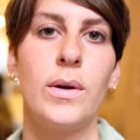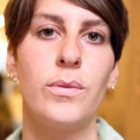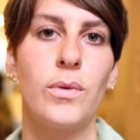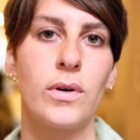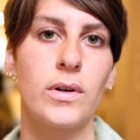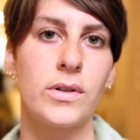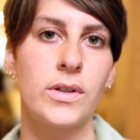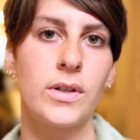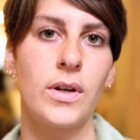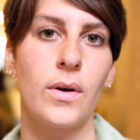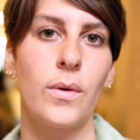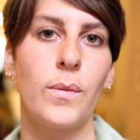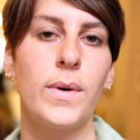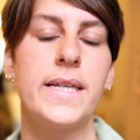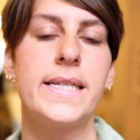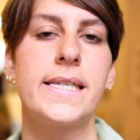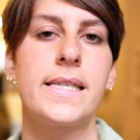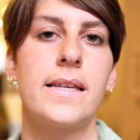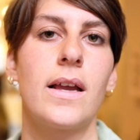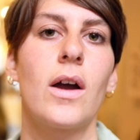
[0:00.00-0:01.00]
work
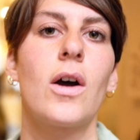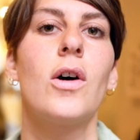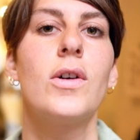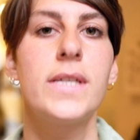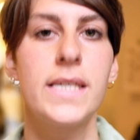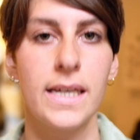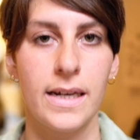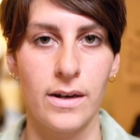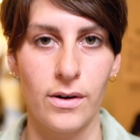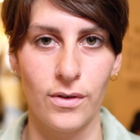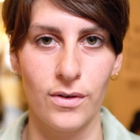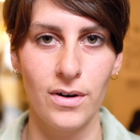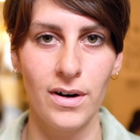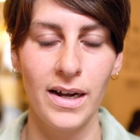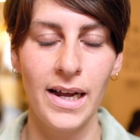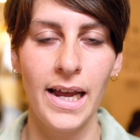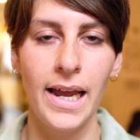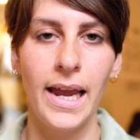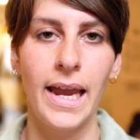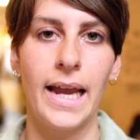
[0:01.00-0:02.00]
with Recyclo.
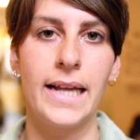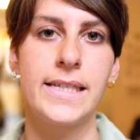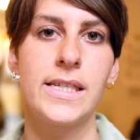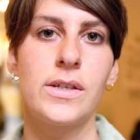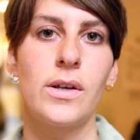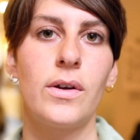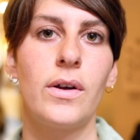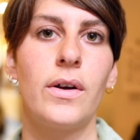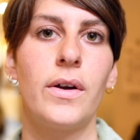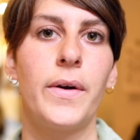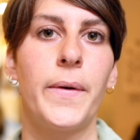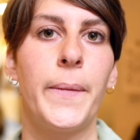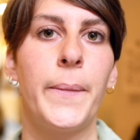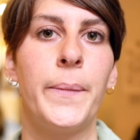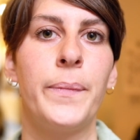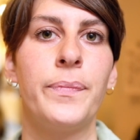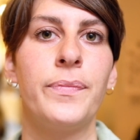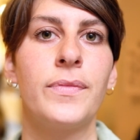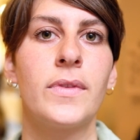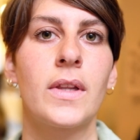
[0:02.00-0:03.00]
It's a
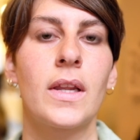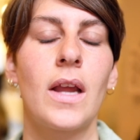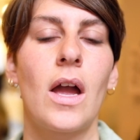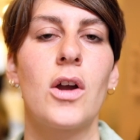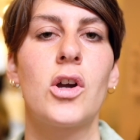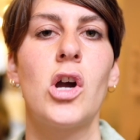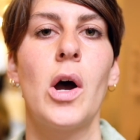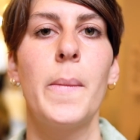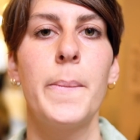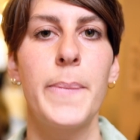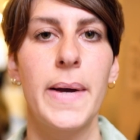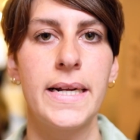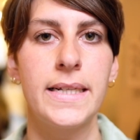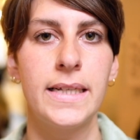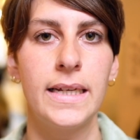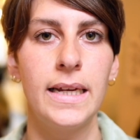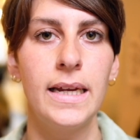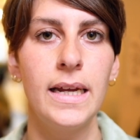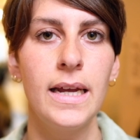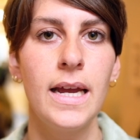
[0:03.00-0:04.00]

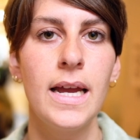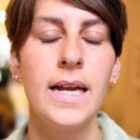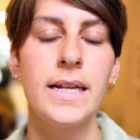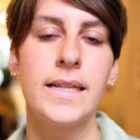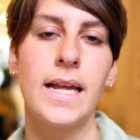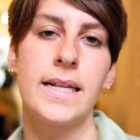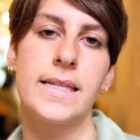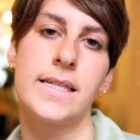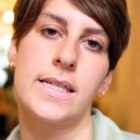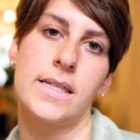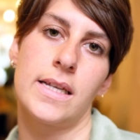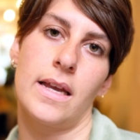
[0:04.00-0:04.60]
company that